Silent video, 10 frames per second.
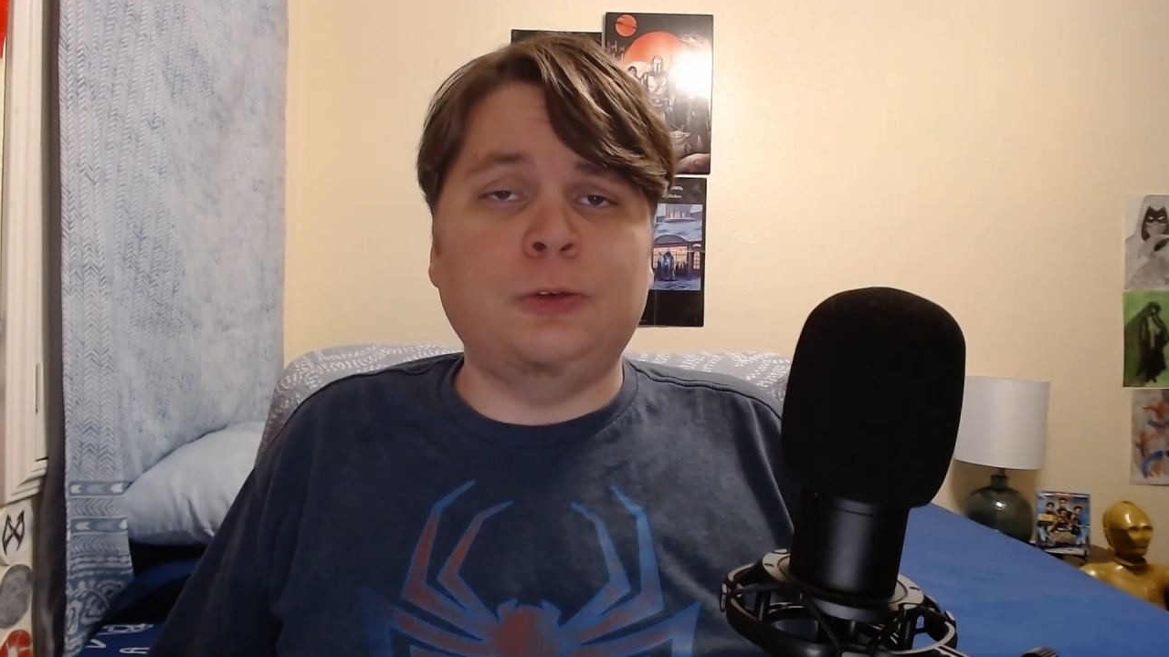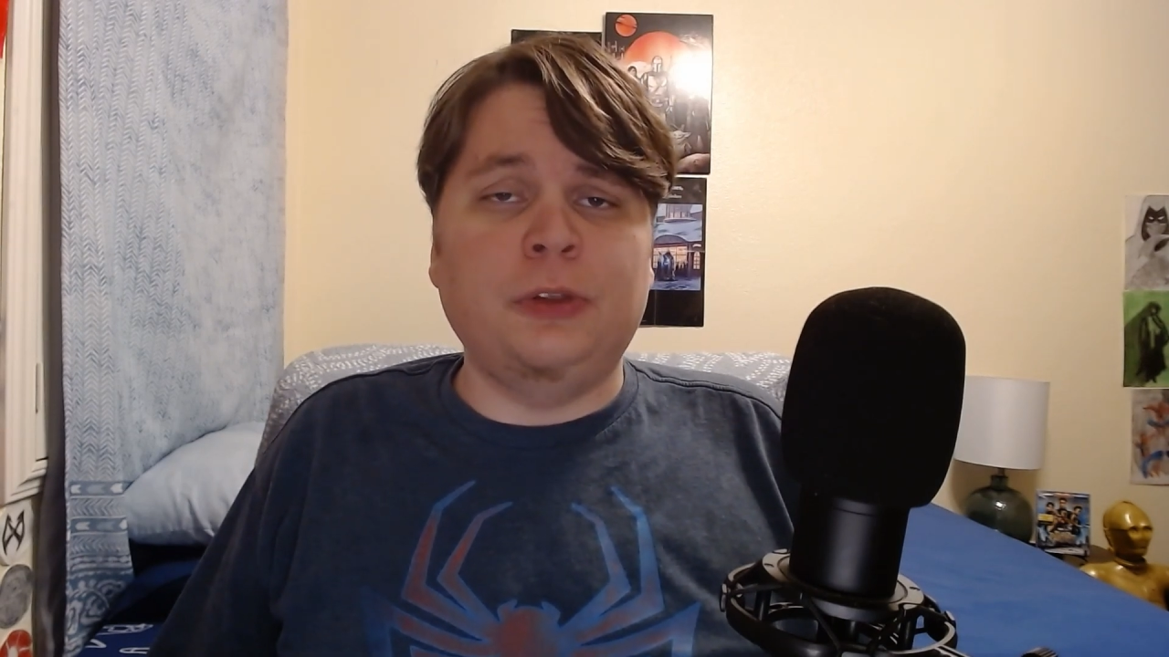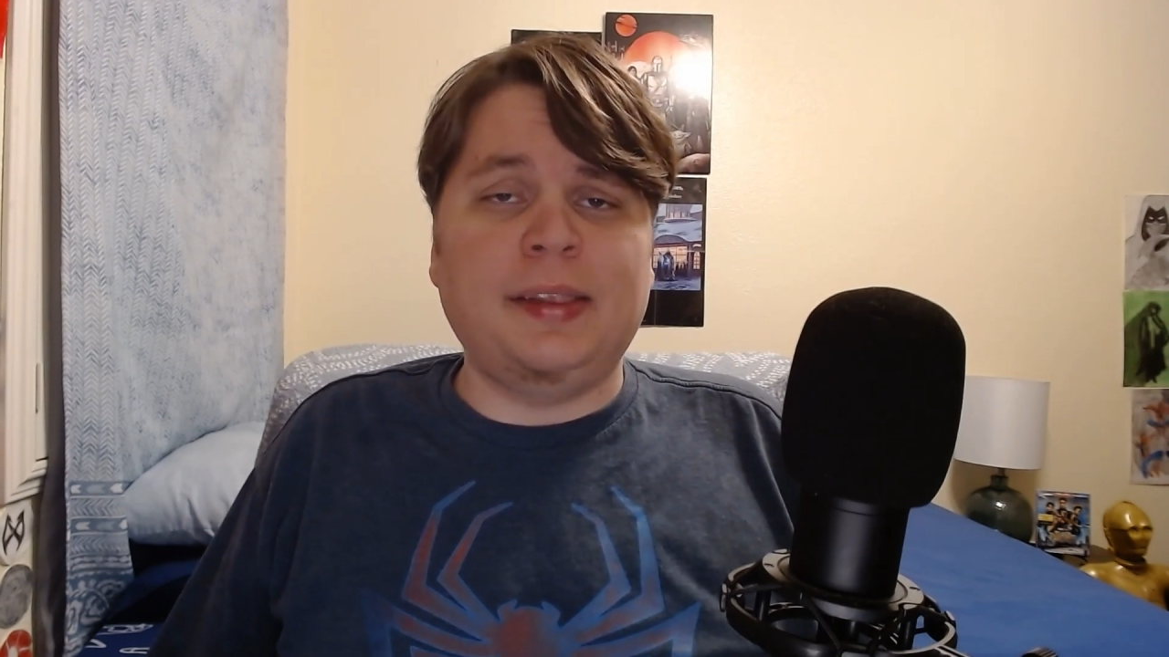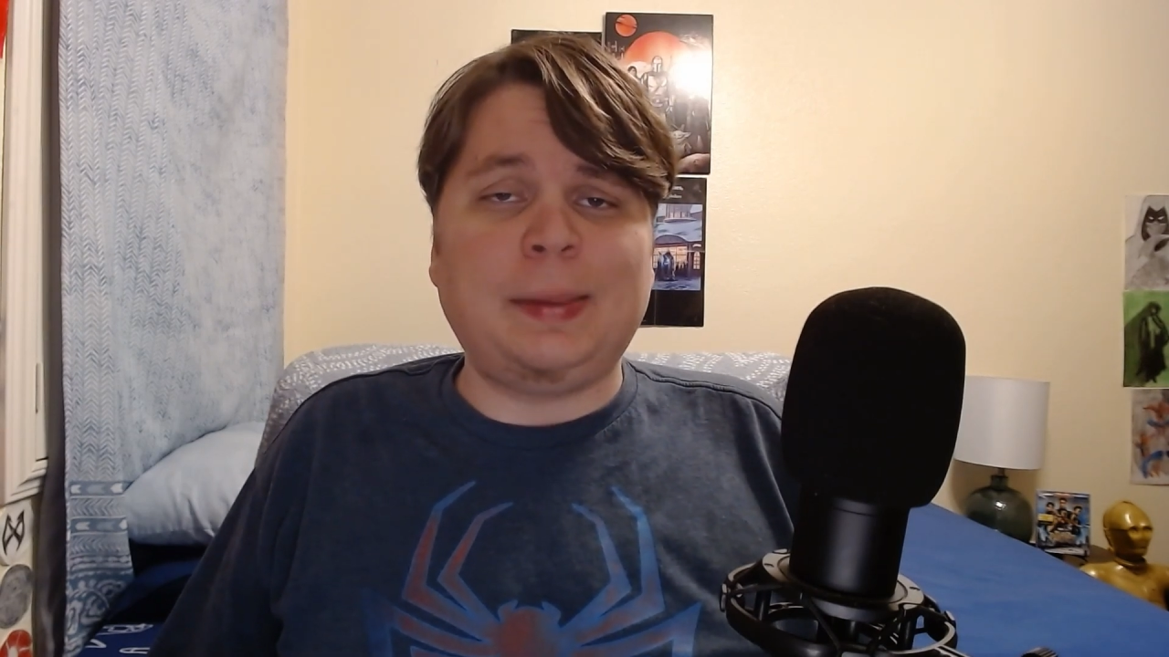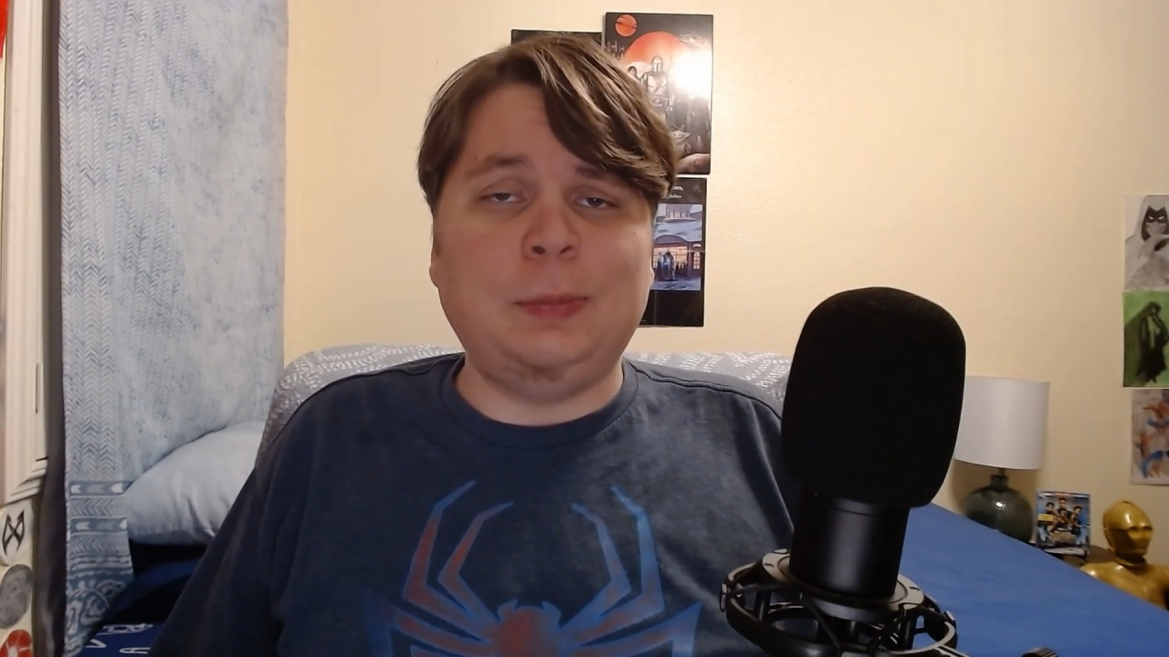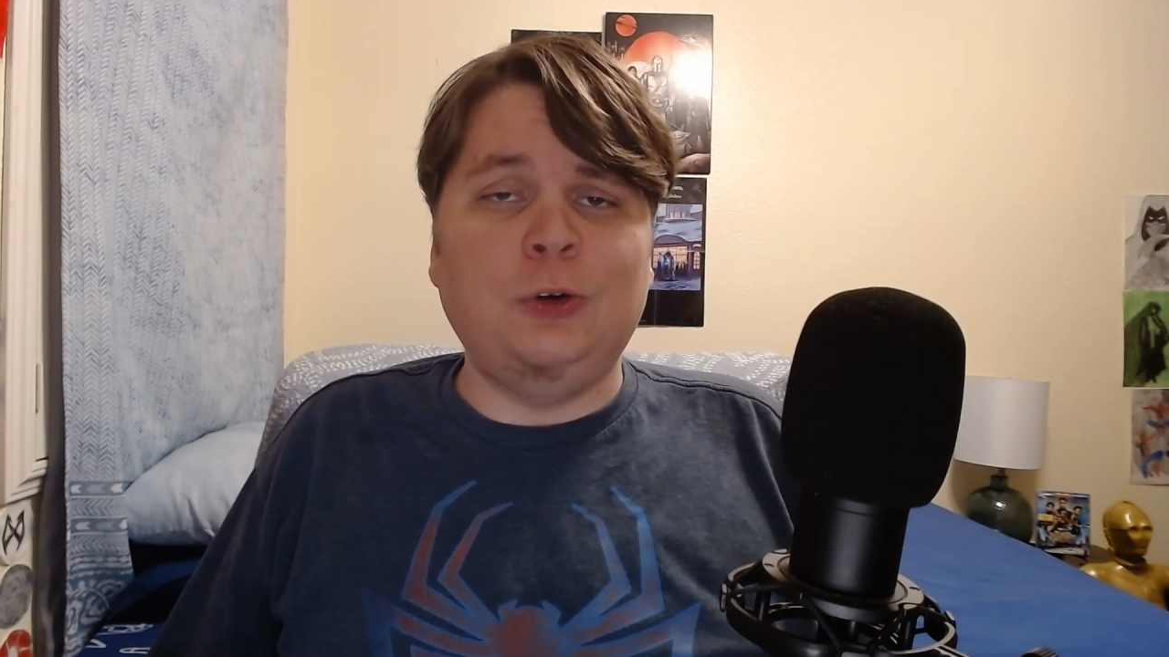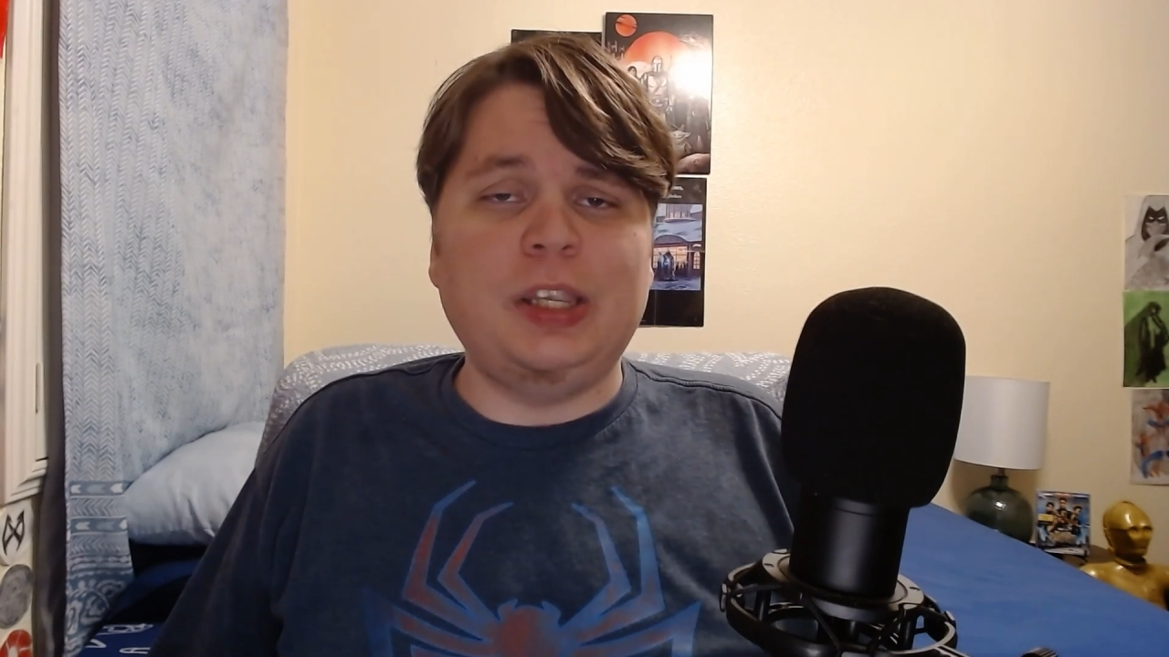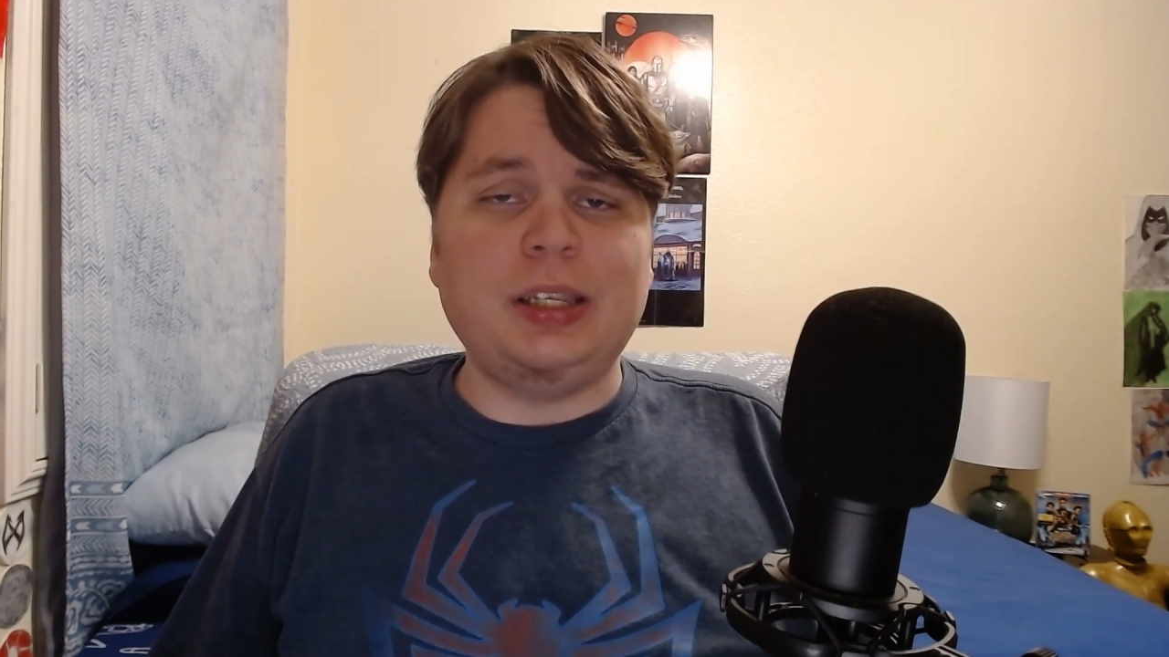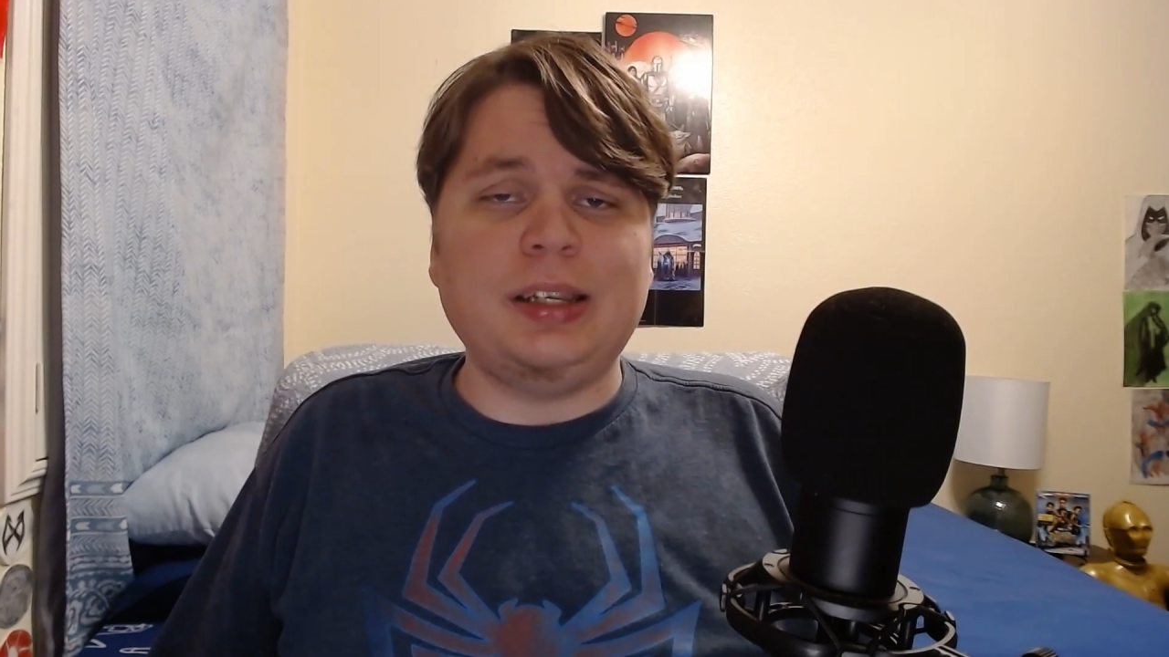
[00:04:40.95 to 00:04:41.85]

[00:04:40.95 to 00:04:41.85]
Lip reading: this movie.